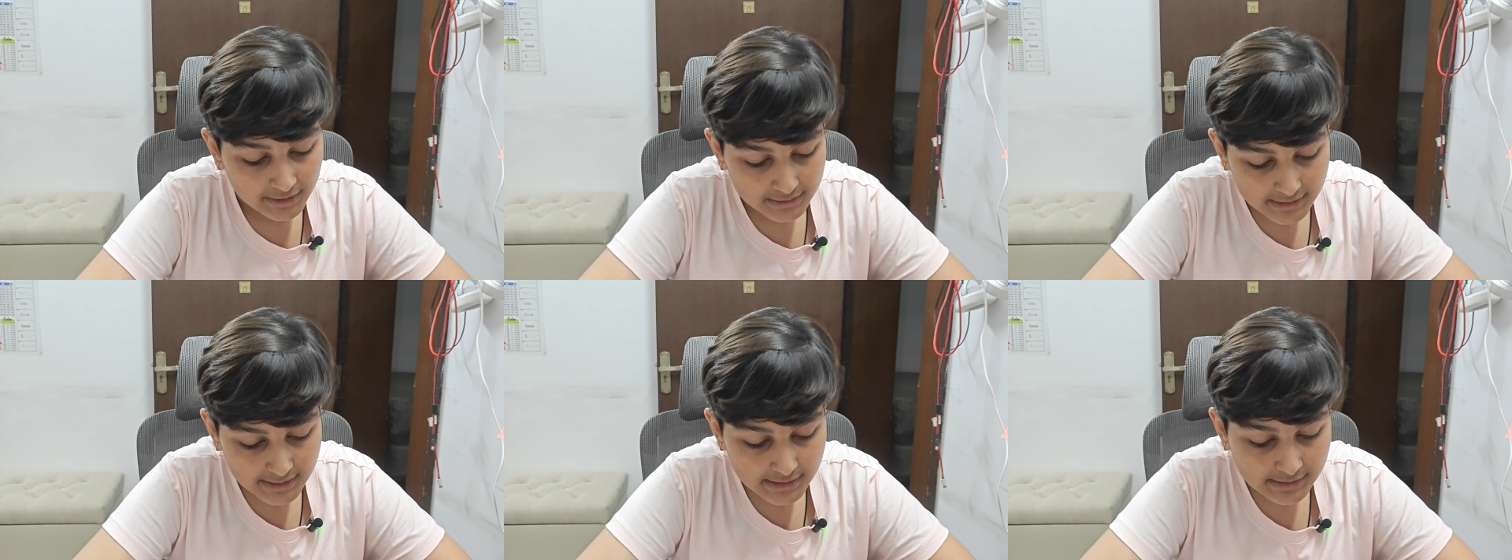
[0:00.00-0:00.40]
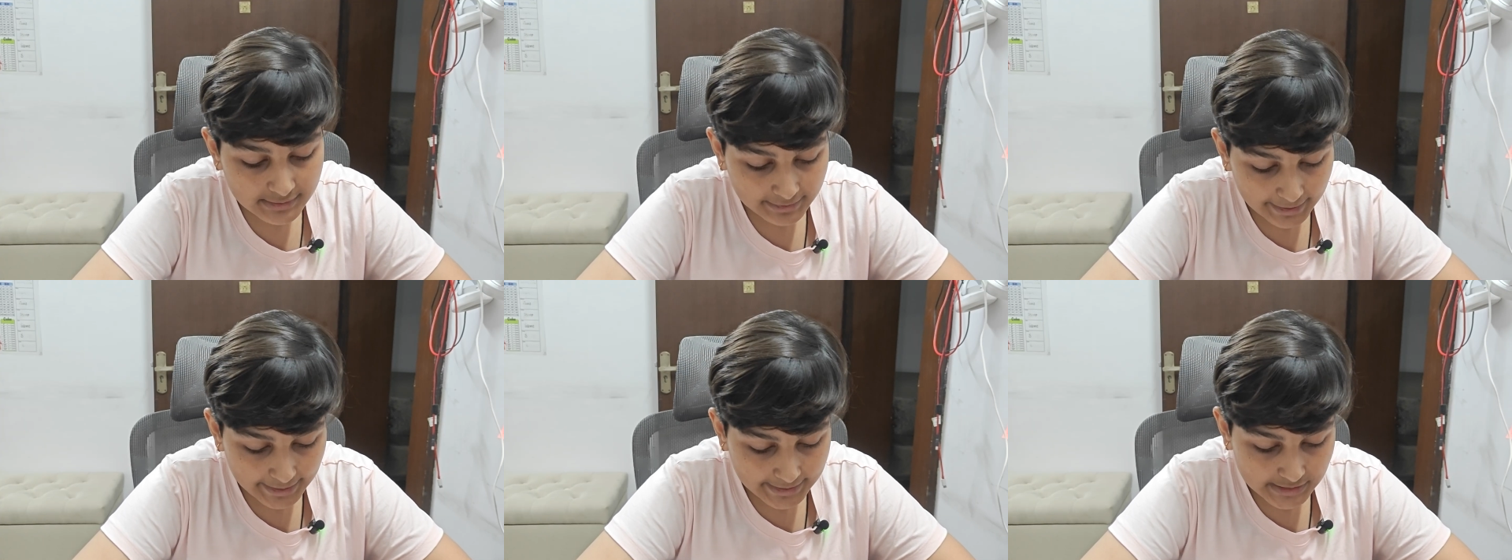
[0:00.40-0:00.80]

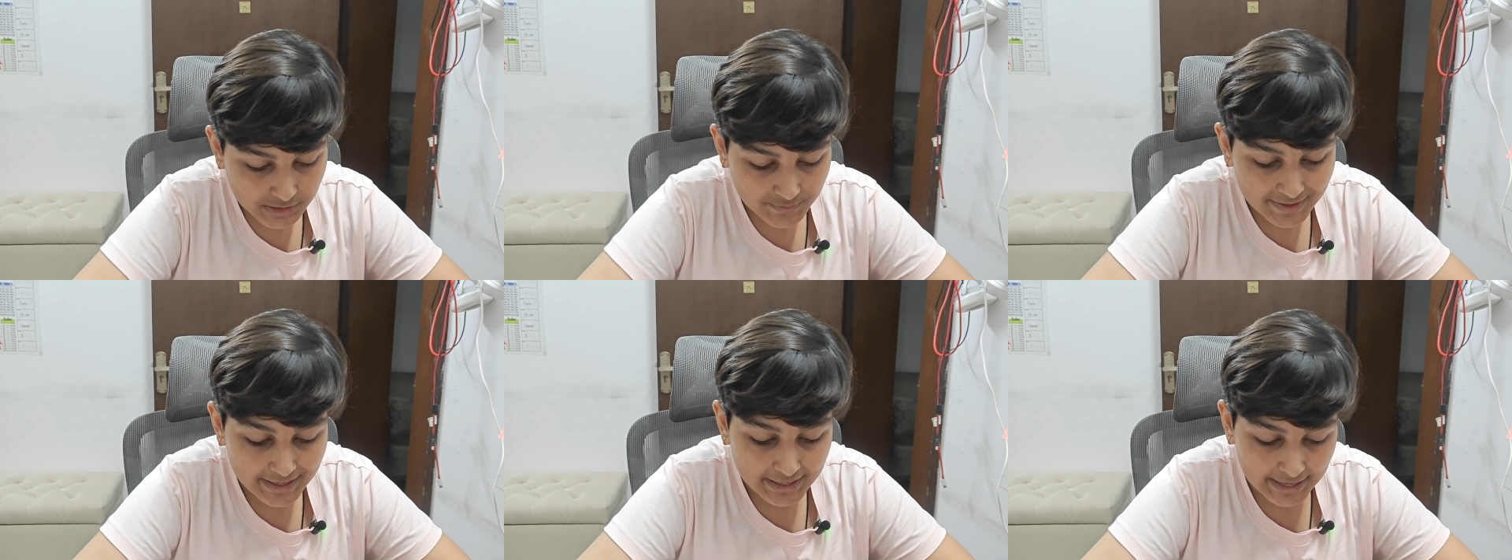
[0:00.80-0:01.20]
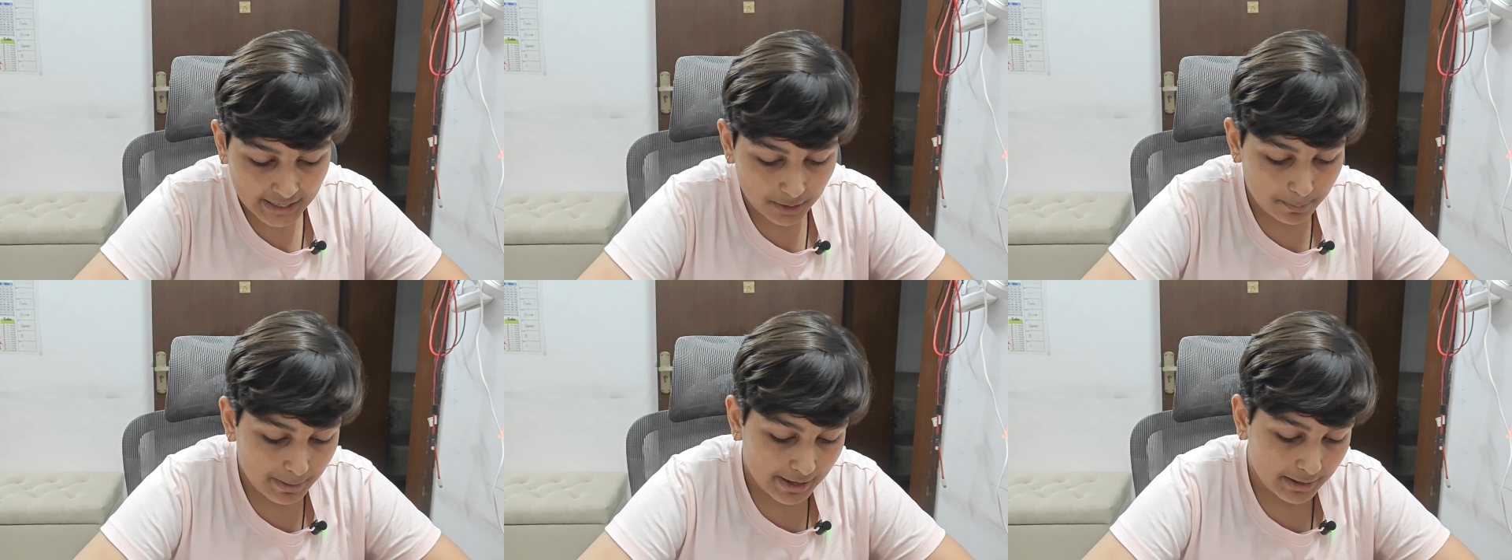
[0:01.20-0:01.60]
These raids were
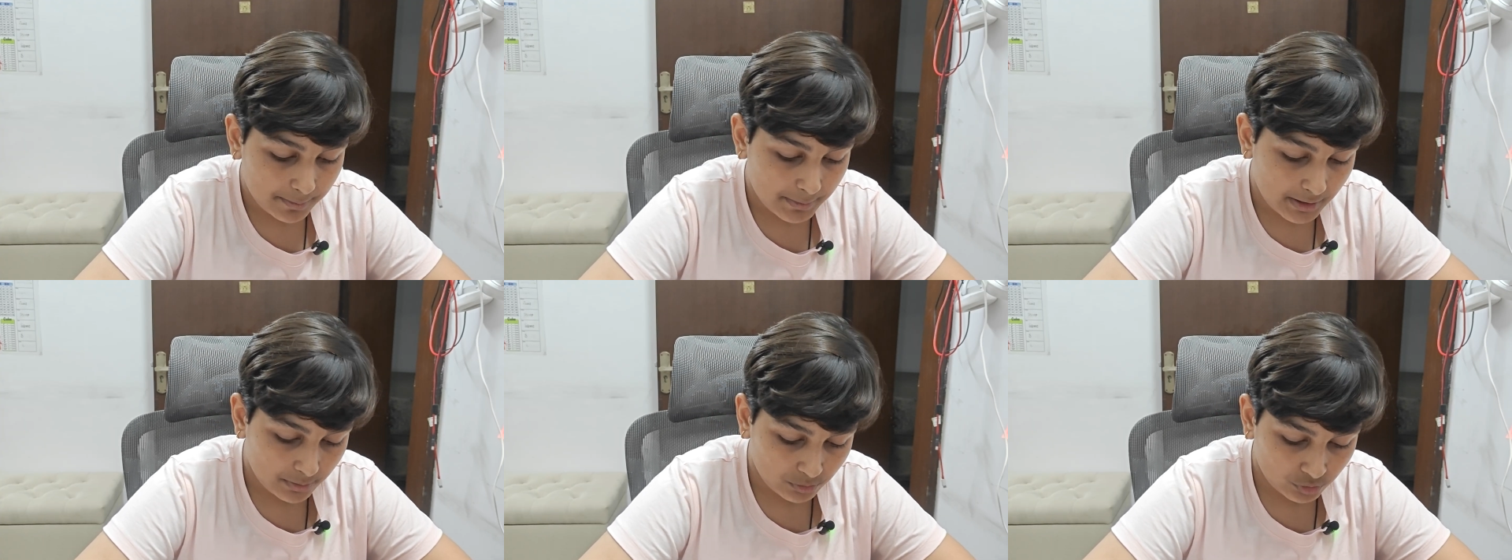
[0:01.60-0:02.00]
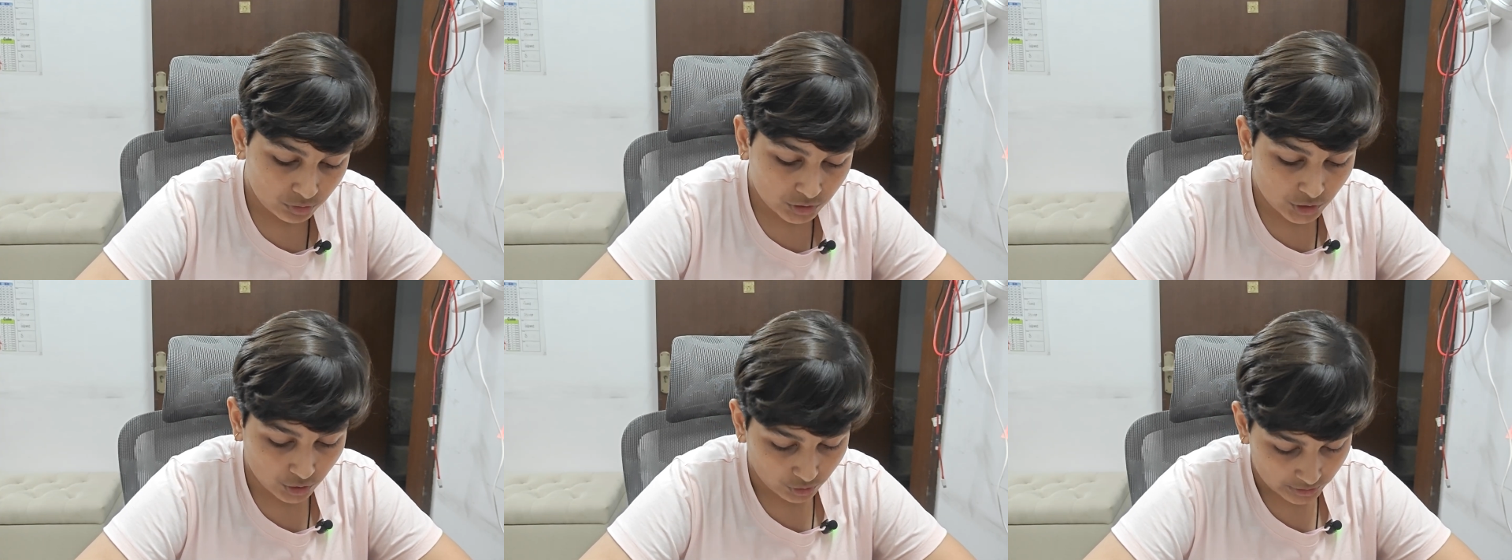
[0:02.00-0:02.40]
led by
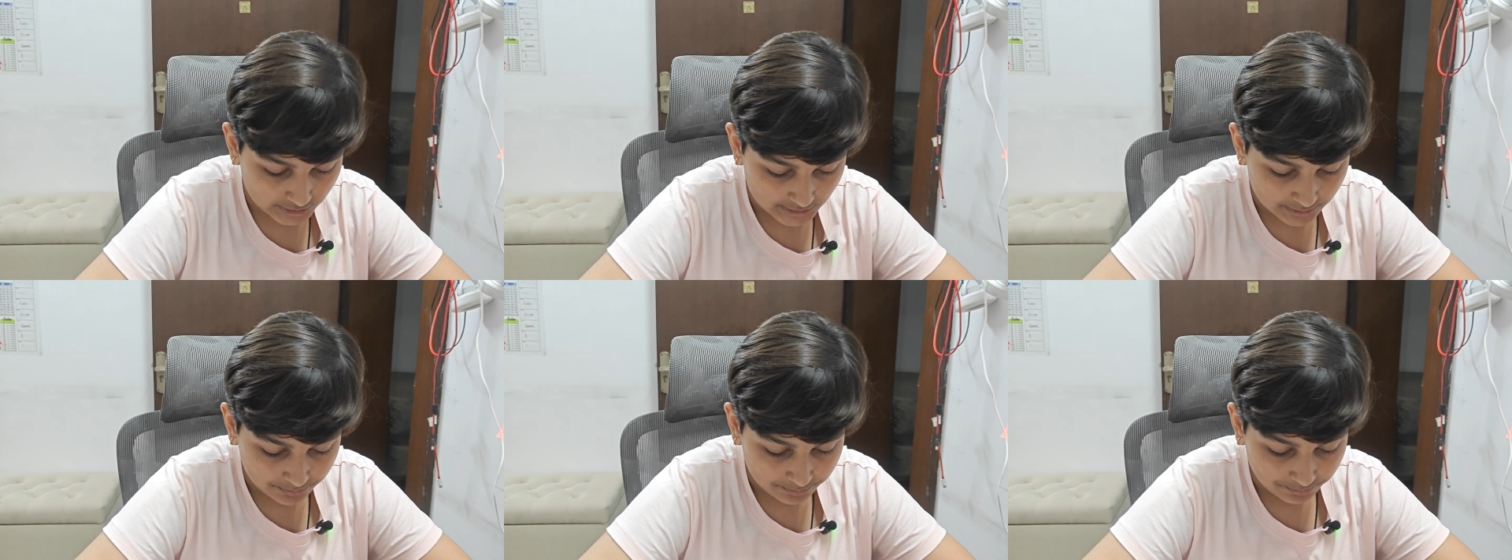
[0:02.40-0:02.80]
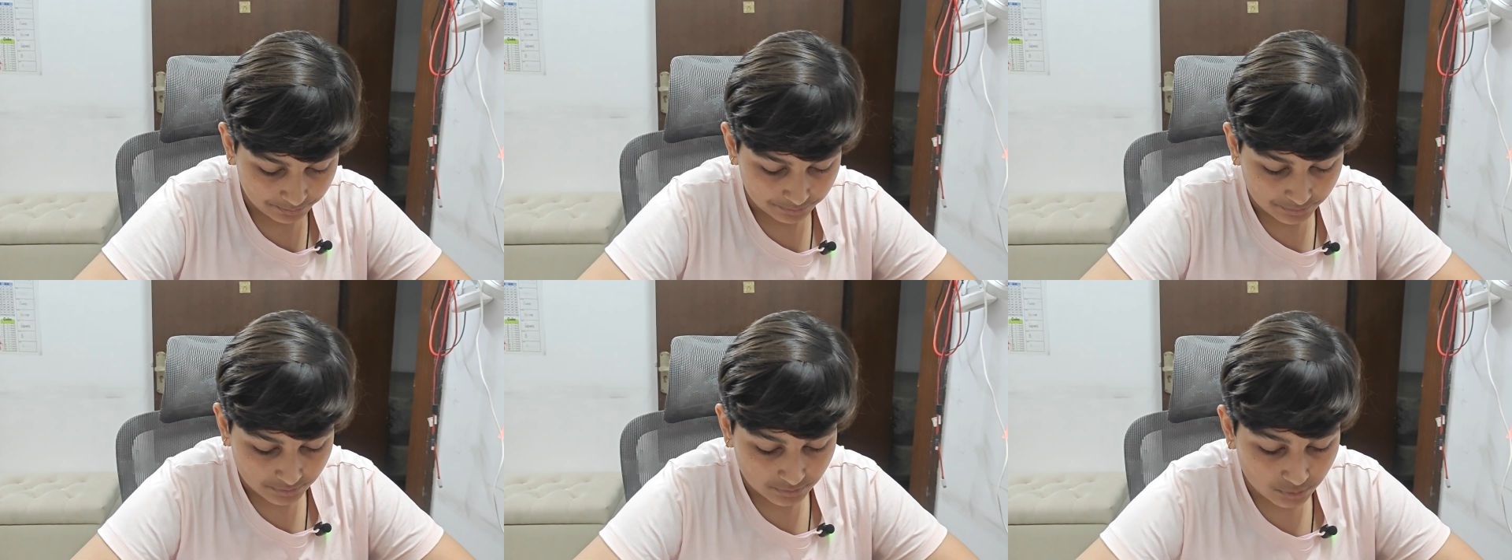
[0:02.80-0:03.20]
Muhammad Ghori,
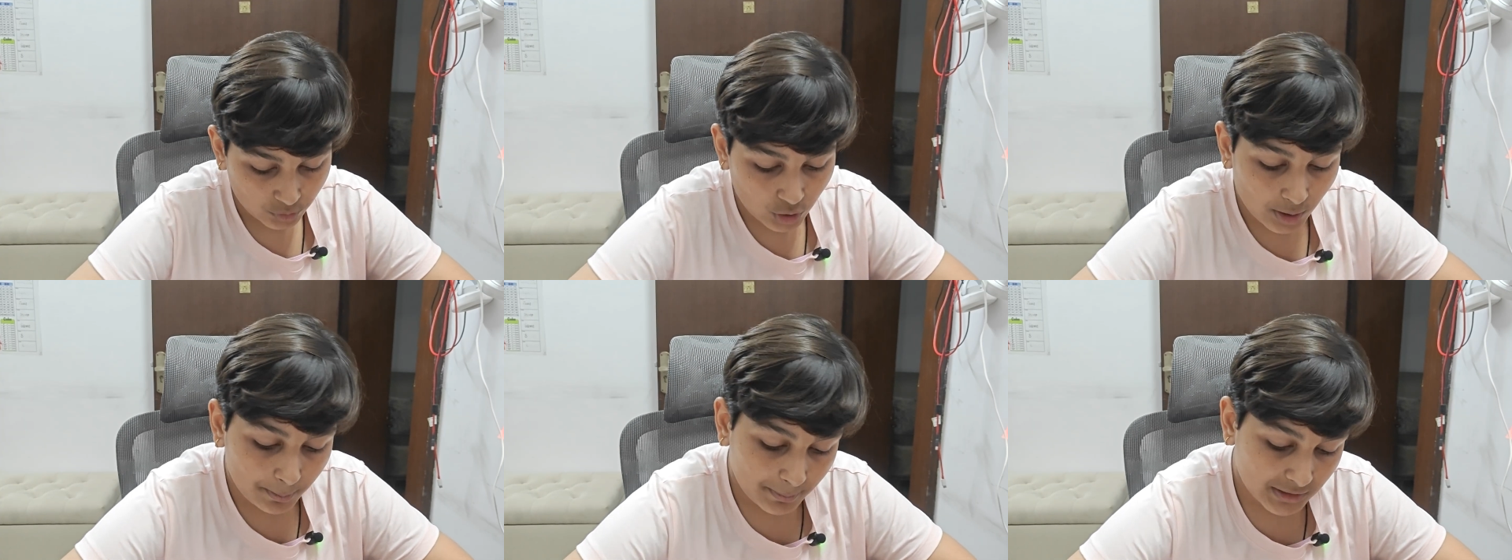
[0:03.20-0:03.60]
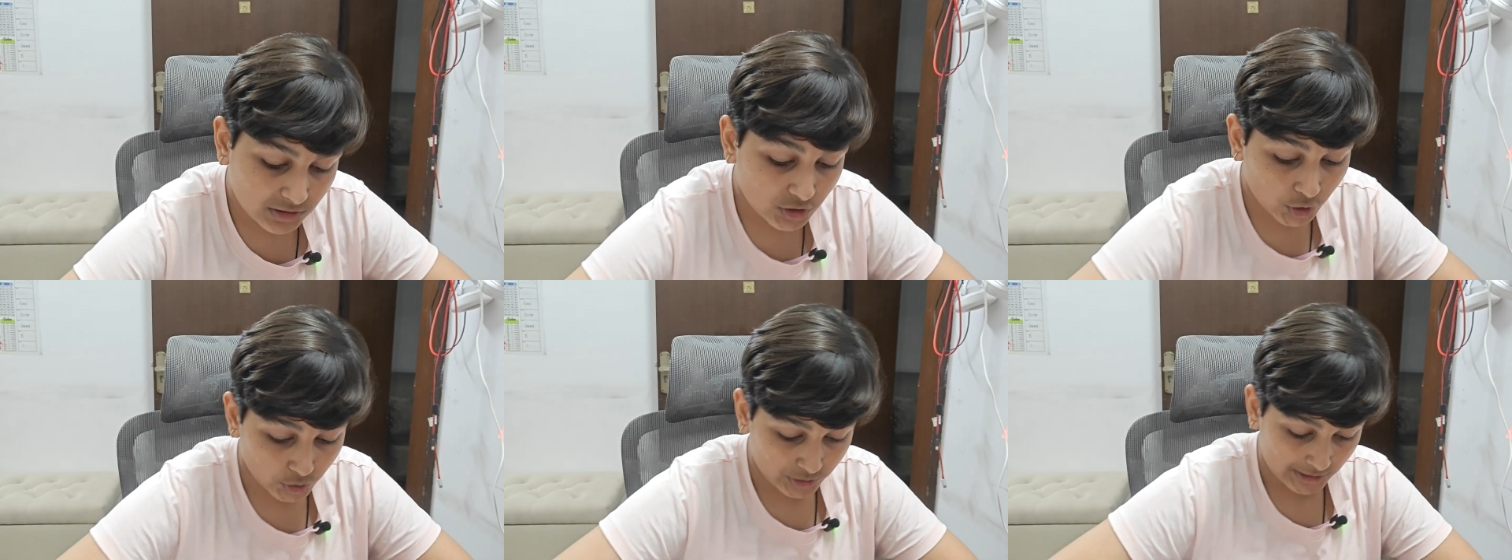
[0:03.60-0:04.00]

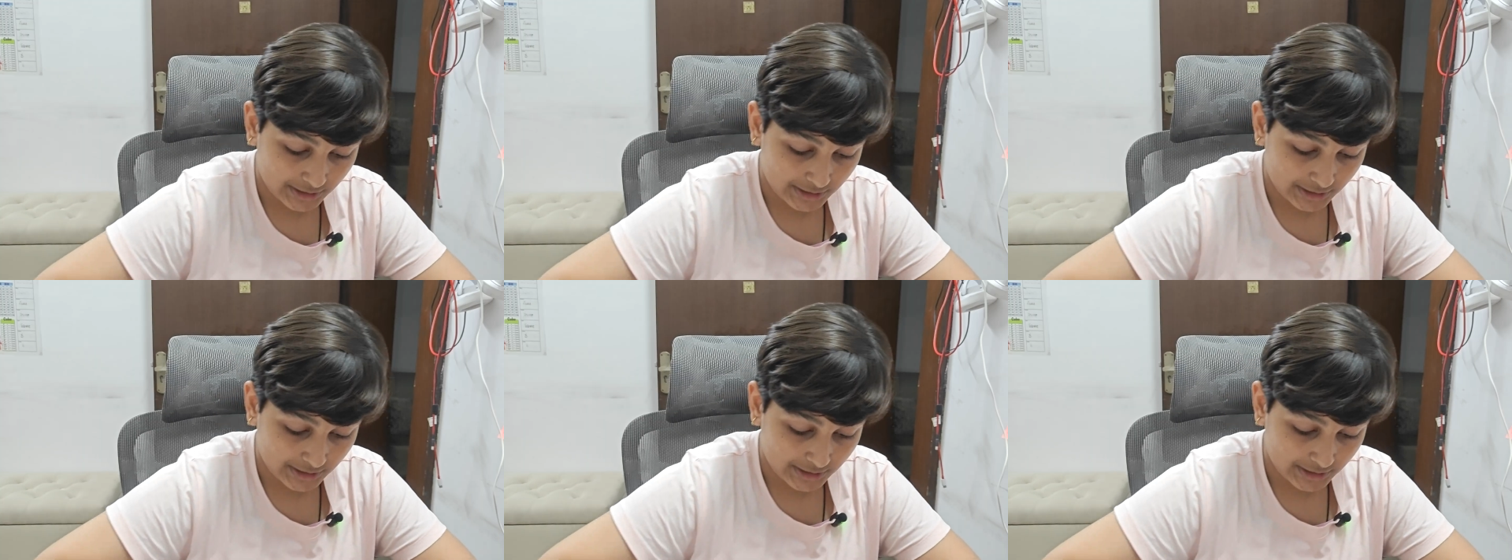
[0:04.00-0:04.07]
Muhammad